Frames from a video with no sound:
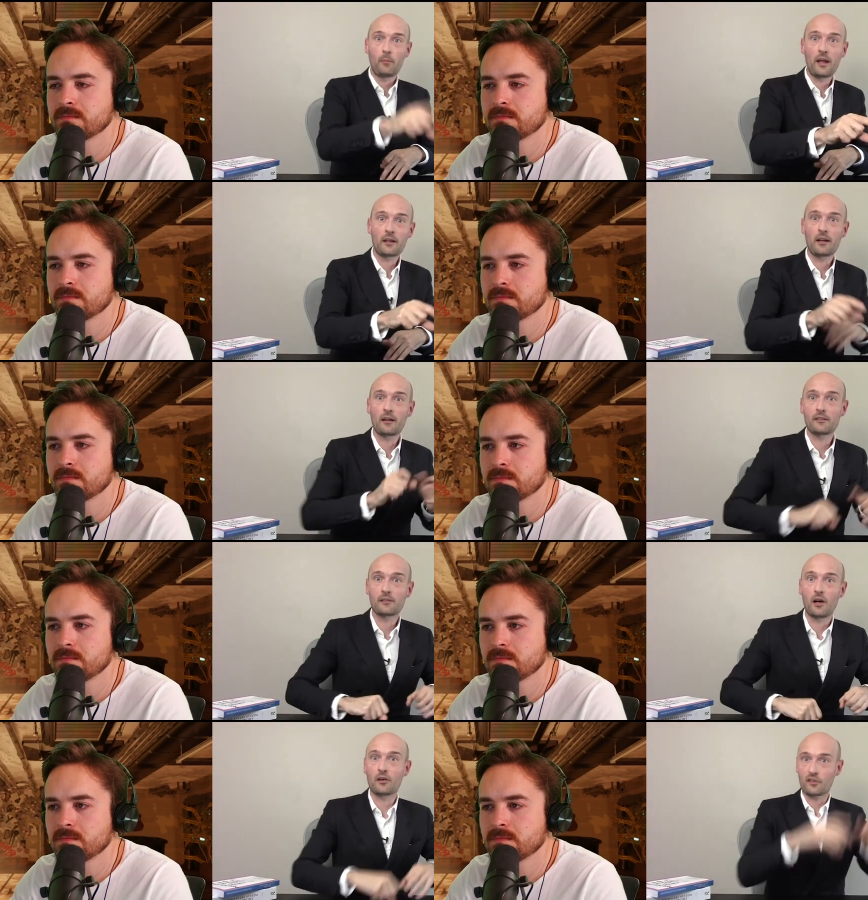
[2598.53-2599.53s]
Speaker 1: picking a
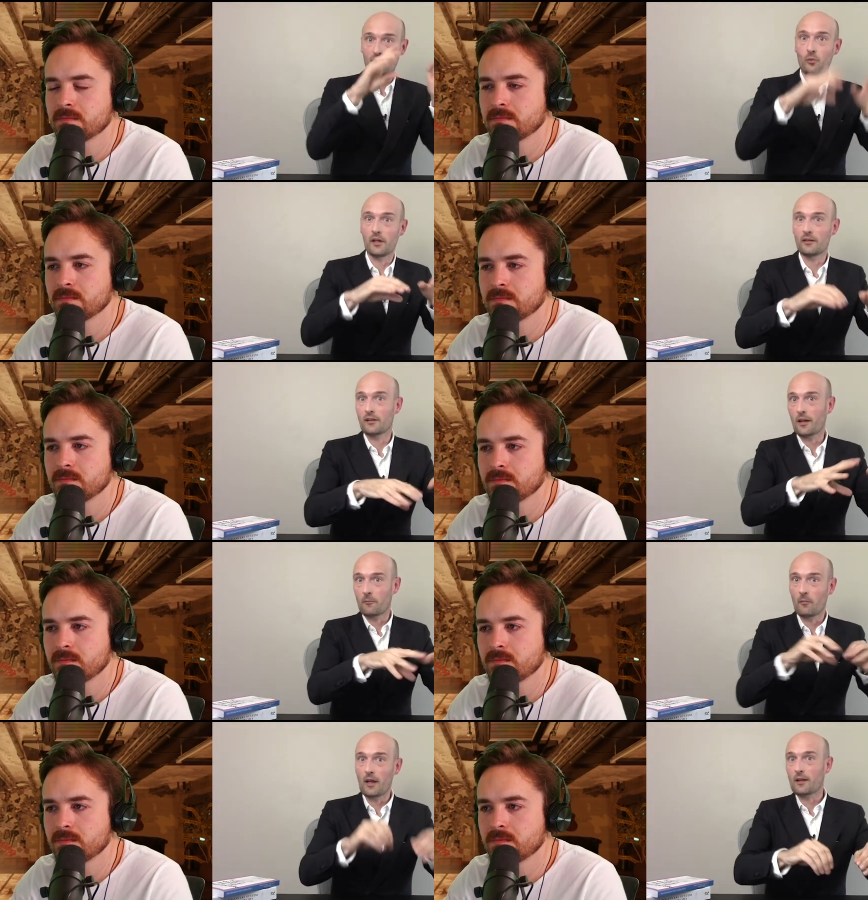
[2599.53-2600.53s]
stock, squeezing
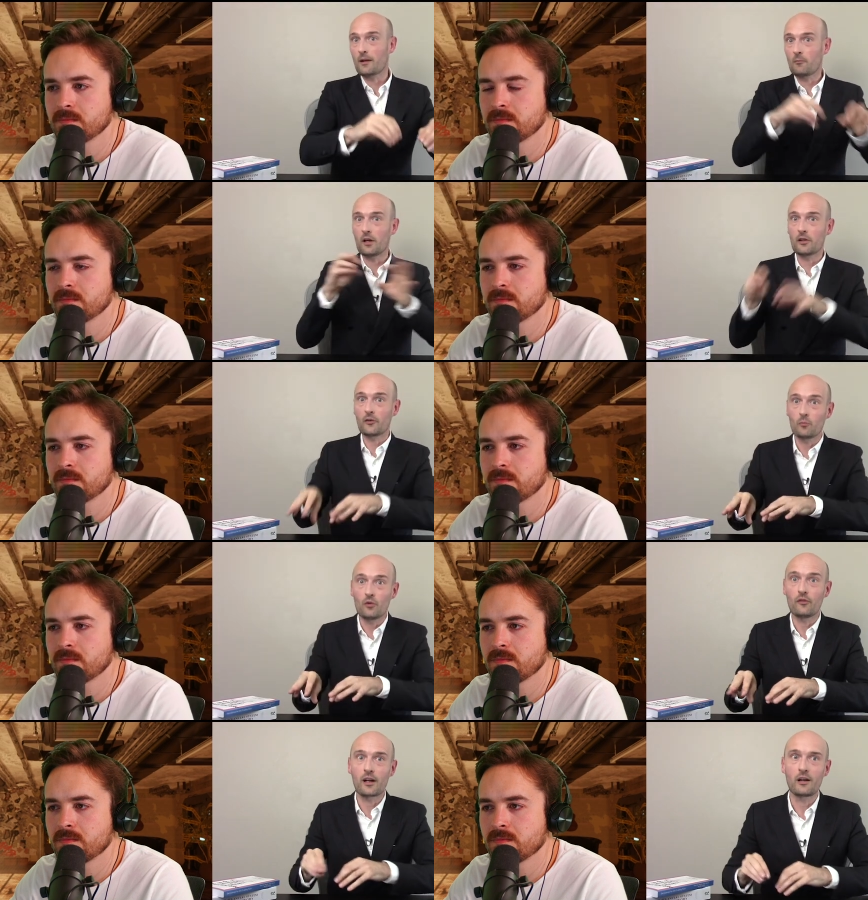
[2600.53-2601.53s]
it, making money, and
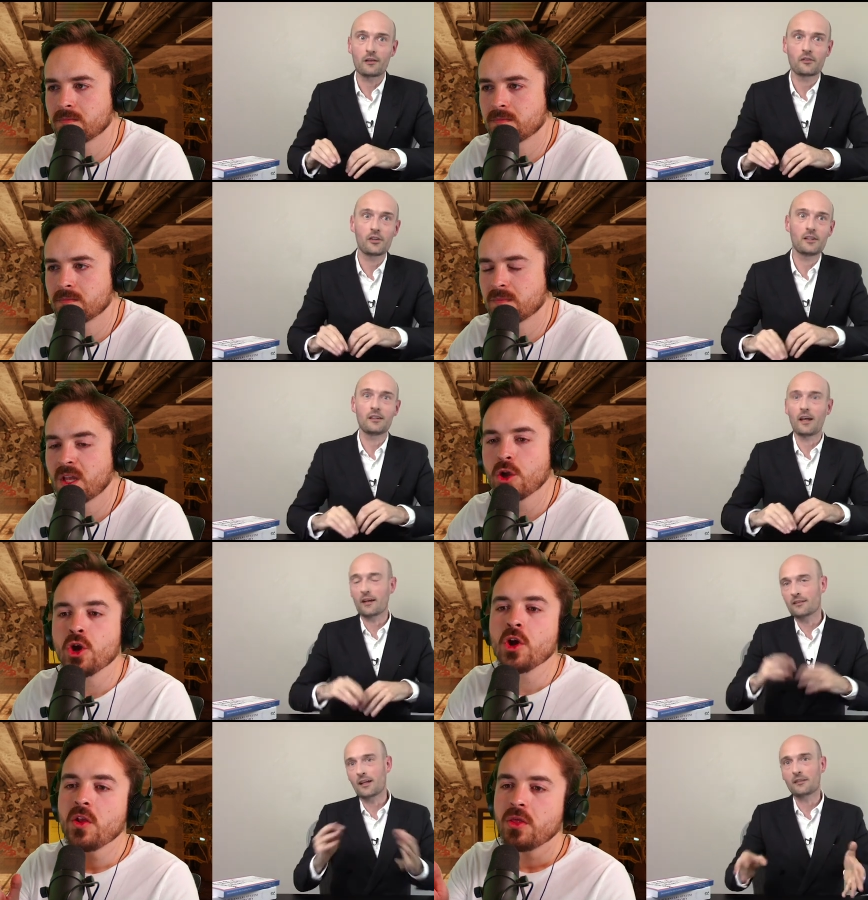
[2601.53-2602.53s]
moving on to the
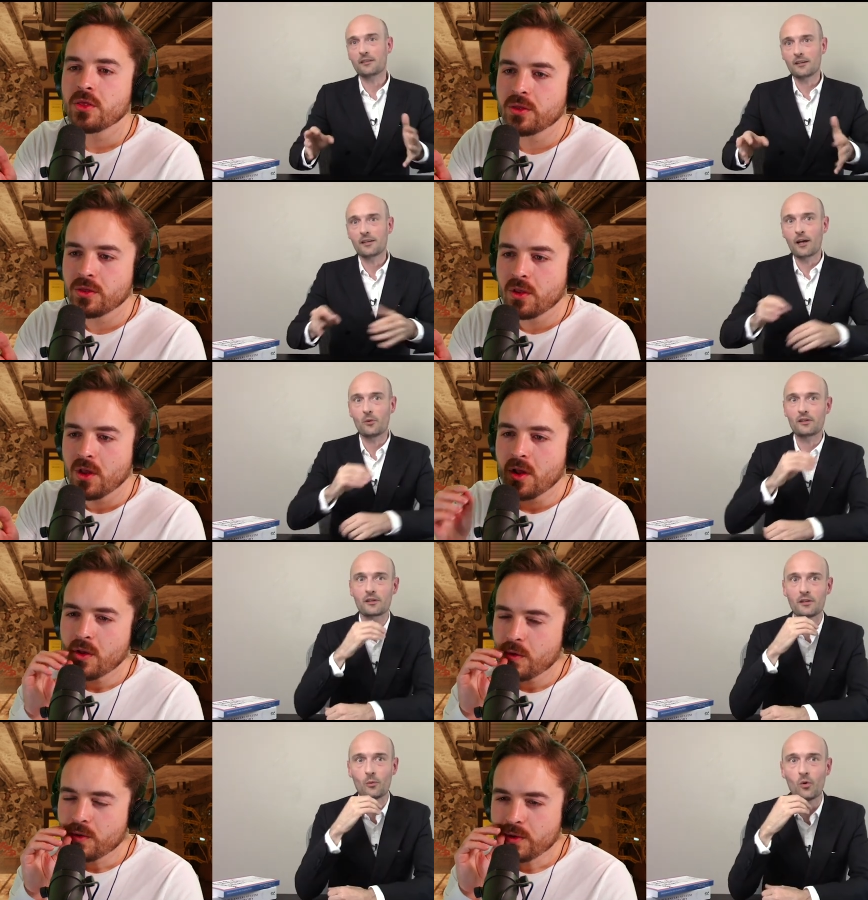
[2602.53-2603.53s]
next. That's not how it's
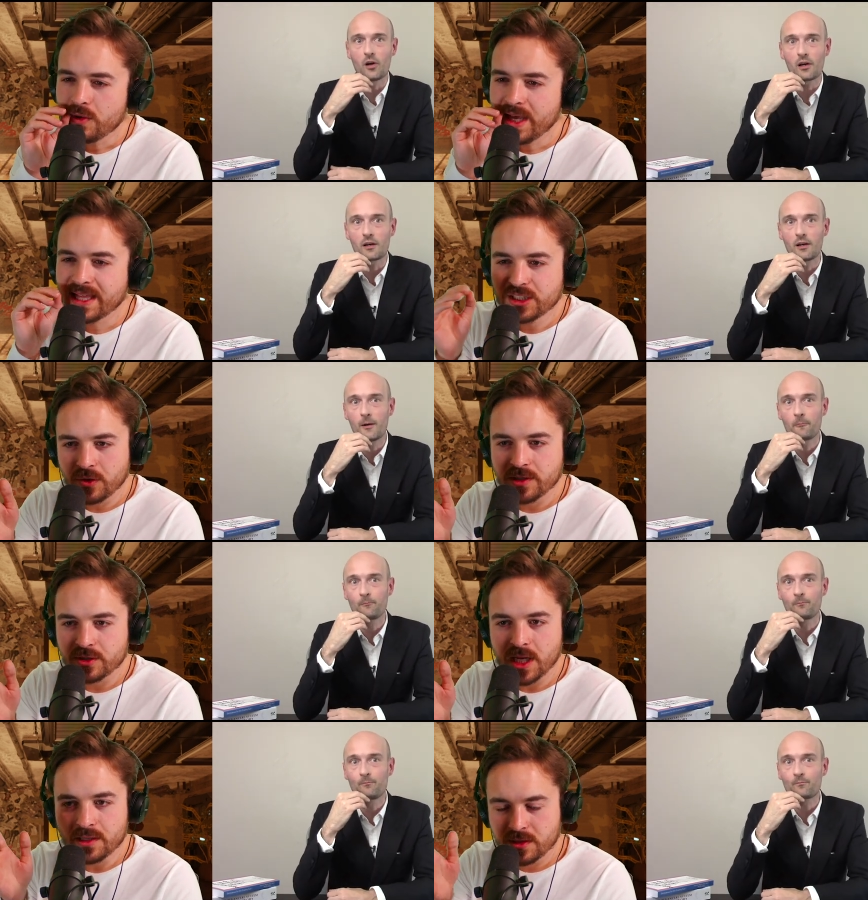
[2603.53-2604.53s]
going to work.
Speaker 2: Yeah, that's so
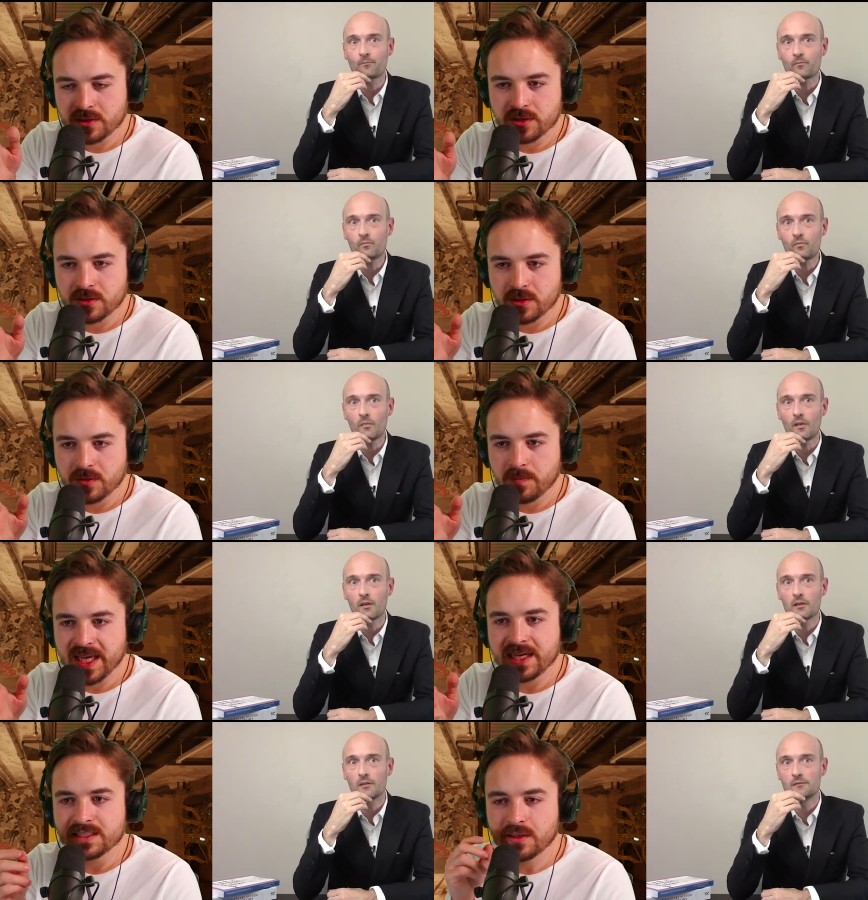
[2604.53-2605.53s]
interesting
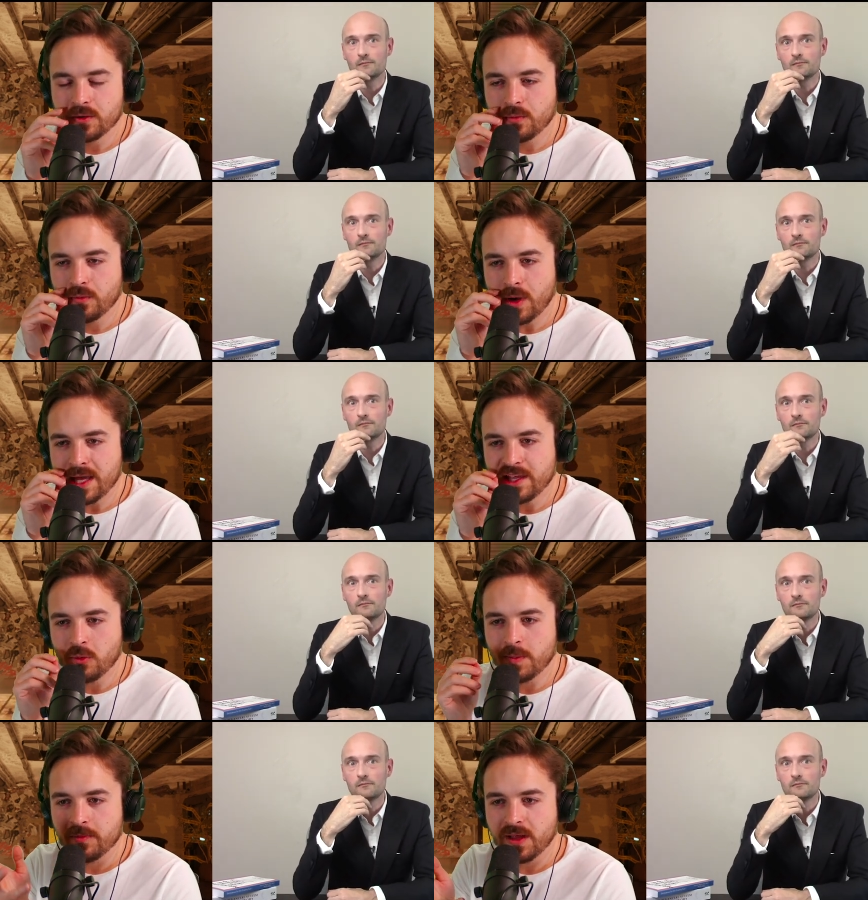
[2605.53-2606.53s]
because I
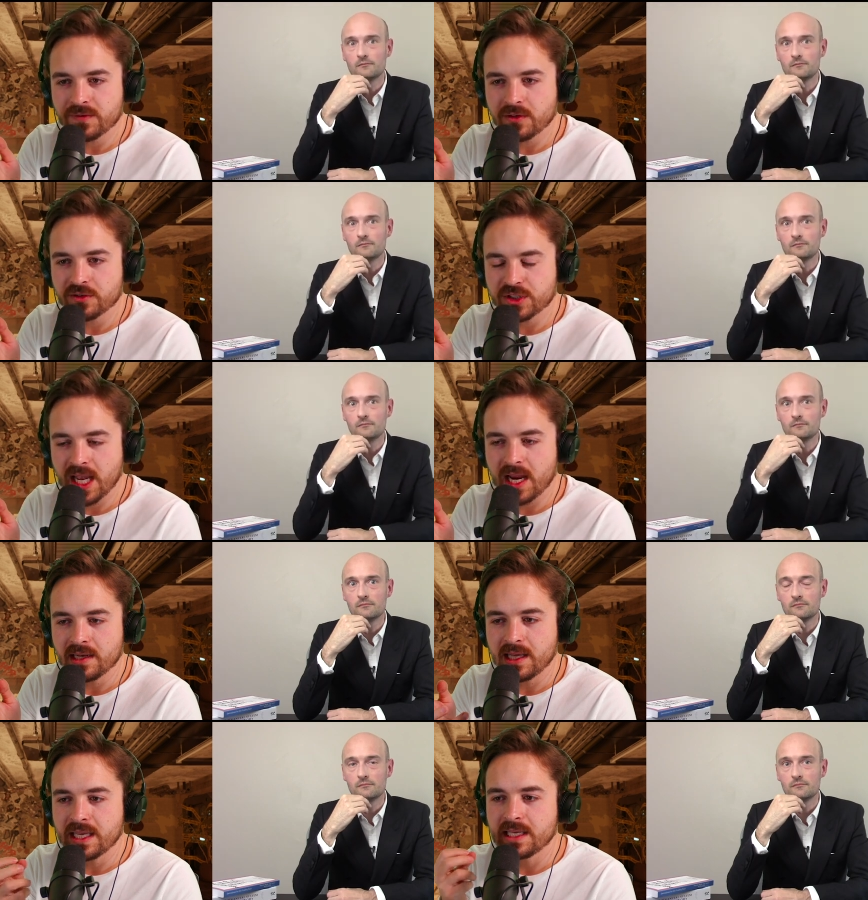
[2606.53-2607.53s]
think what people have to
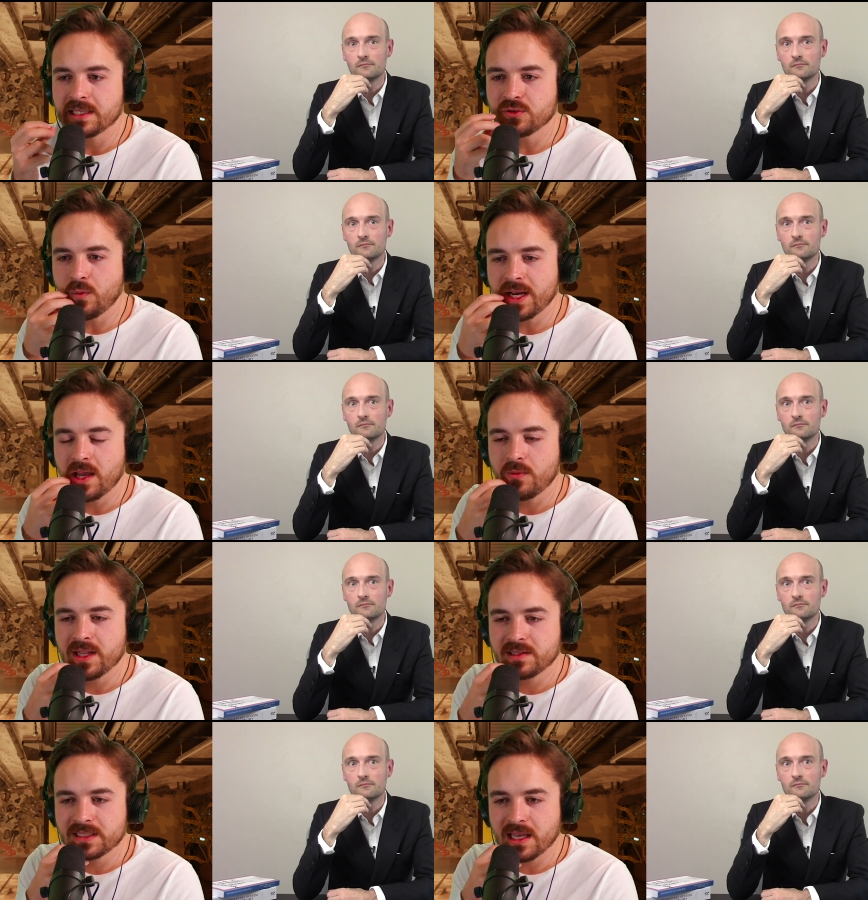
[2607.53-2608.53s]
understand is when
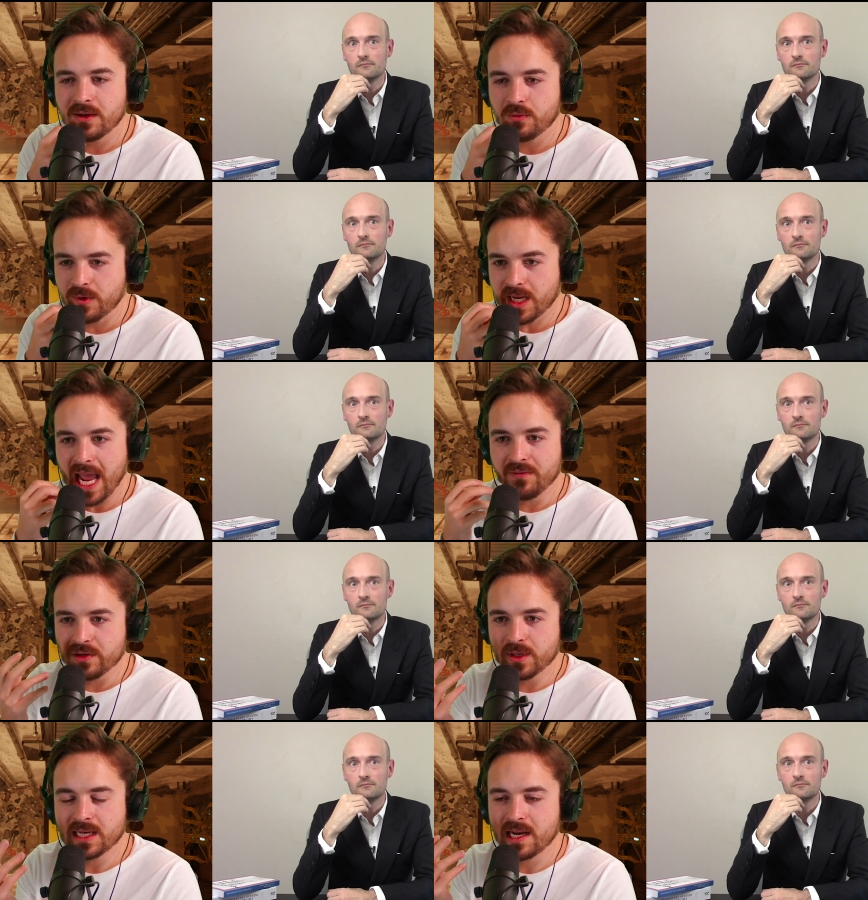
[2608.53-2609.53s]
when when everyone